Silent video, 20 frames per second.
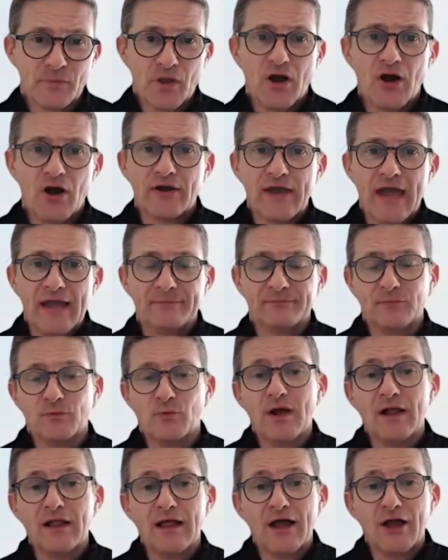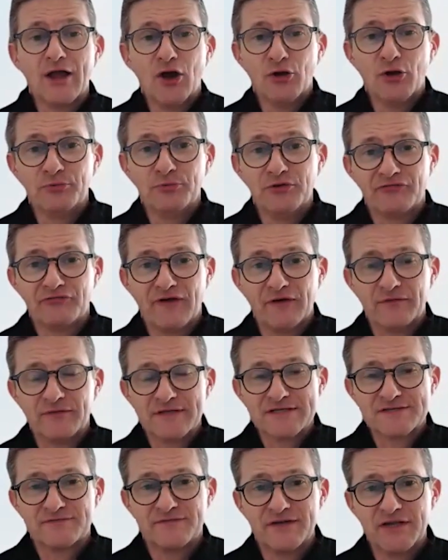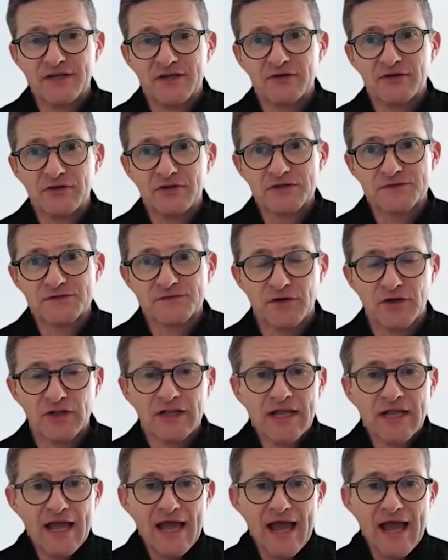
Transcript: Okay, well, I hope you found this video useful.